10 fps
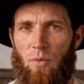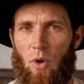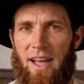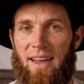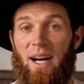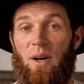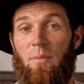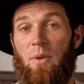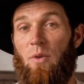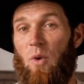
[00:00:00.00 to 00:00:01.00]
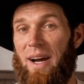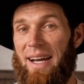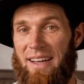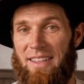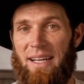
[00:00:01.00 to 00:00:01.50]
Right now, before
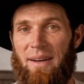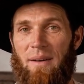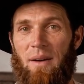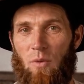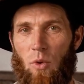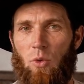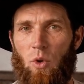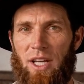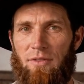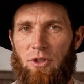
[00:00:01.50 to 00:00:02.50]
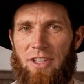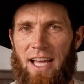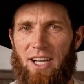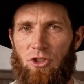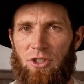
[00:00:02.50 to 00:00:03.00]
anything, with whatever is
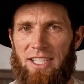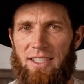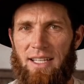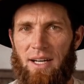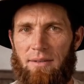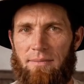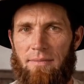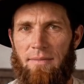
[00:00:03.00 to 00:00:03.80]
actually in there.